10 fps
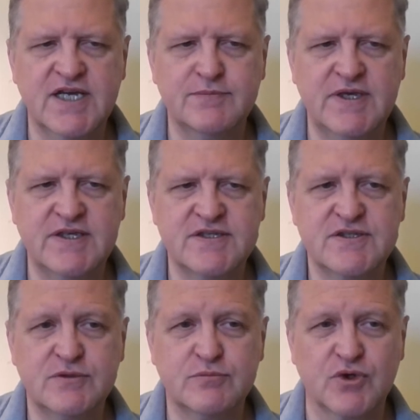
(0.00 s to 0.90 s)
means
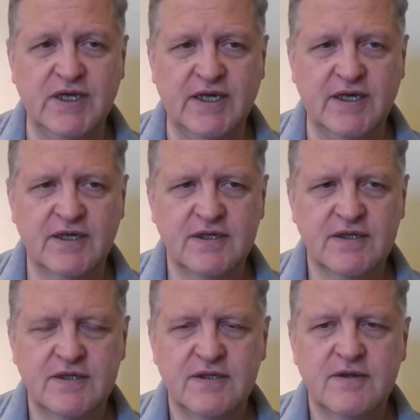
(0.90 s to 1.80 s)
to bring.
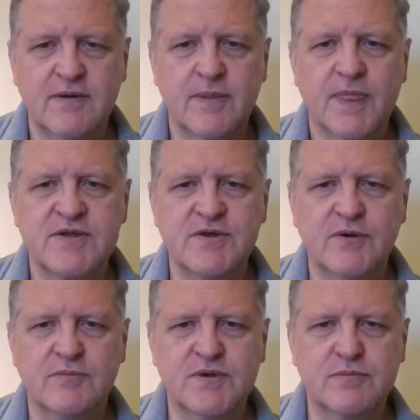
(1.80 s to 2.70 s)

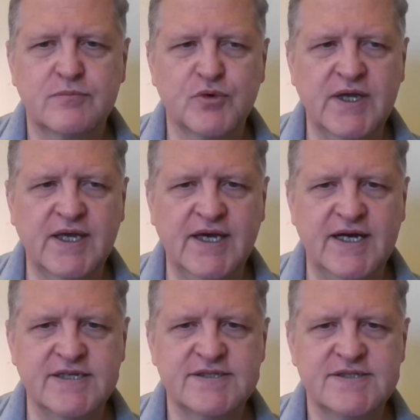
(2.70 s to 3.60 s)
So to bring
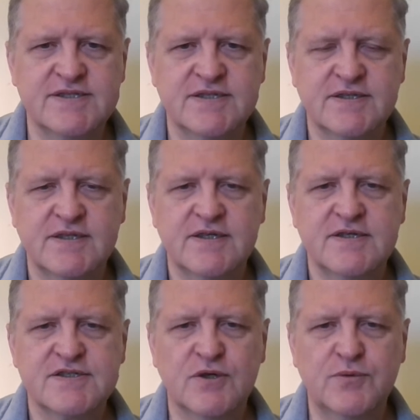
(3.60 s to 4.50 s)
us.
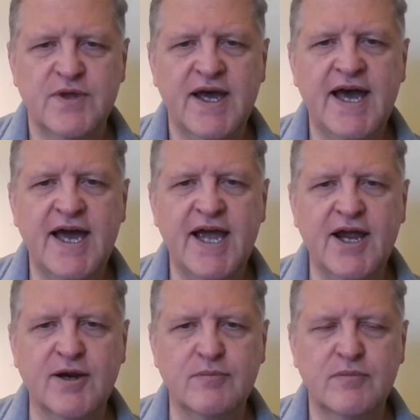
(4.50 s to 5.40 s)
So the
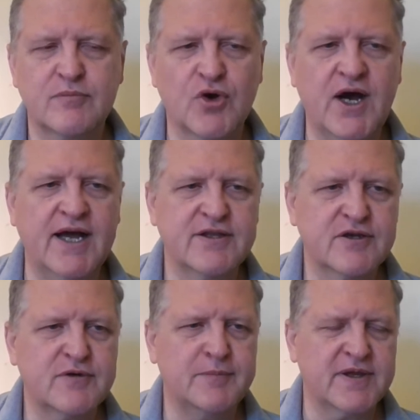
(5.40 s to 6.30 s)
harm brought,
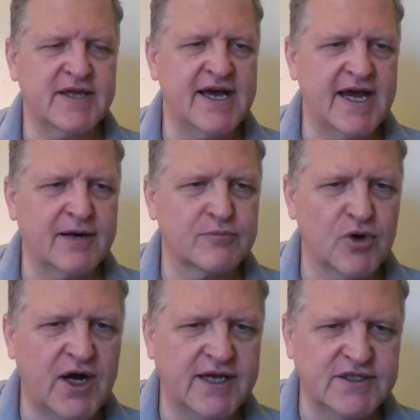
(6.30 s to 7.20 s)
they're talking about the harm
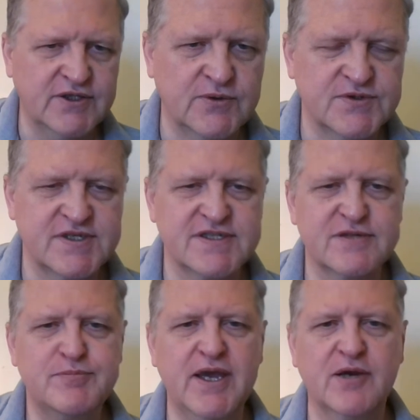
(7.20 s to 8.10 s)
brought to So there's
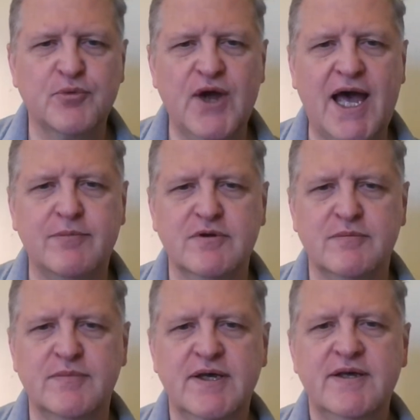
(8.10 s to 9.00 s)
a bigger
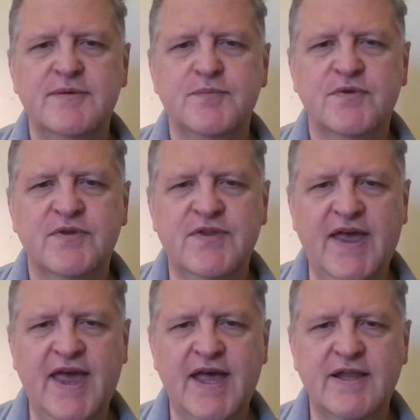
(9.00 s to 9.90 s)
problem
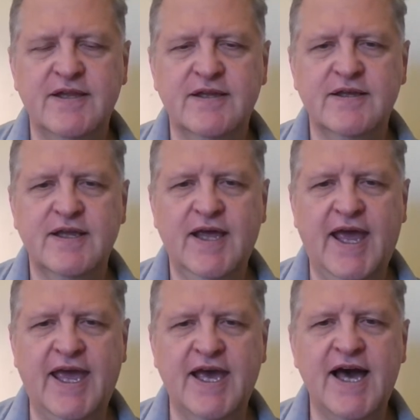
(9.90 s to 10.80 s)
than
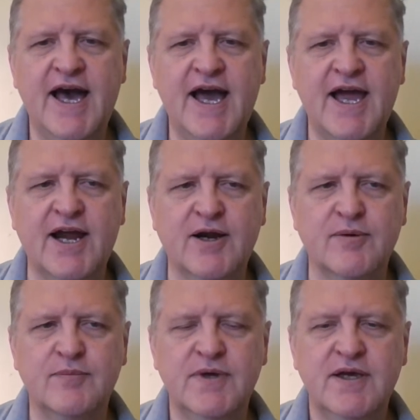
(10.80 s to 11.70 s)
a
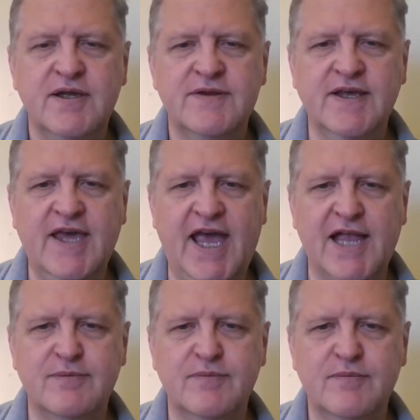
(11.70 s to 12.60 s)
harm that
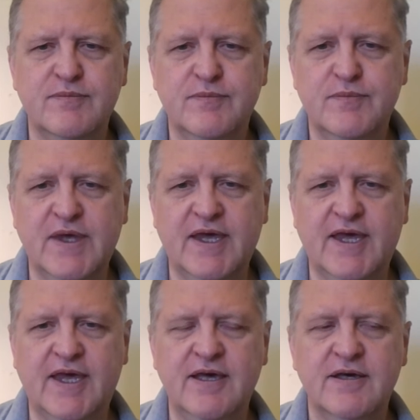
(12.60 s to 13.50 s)
can
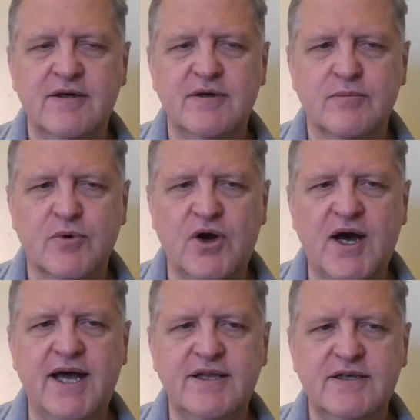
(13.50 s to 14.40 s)
be
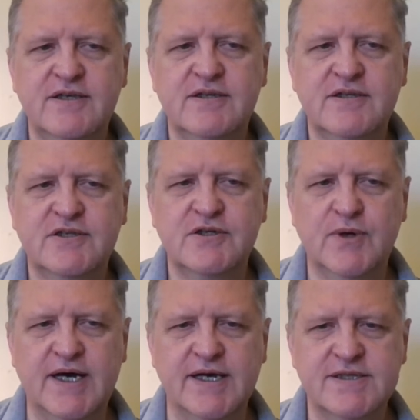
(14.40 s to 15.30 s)
brought to
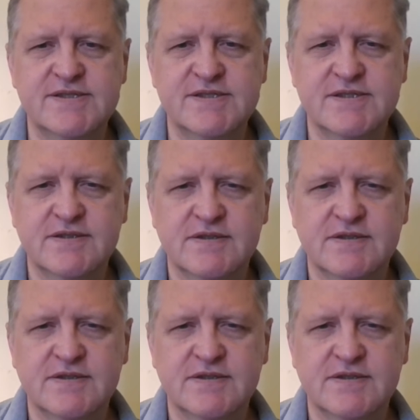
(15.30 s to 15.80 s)
us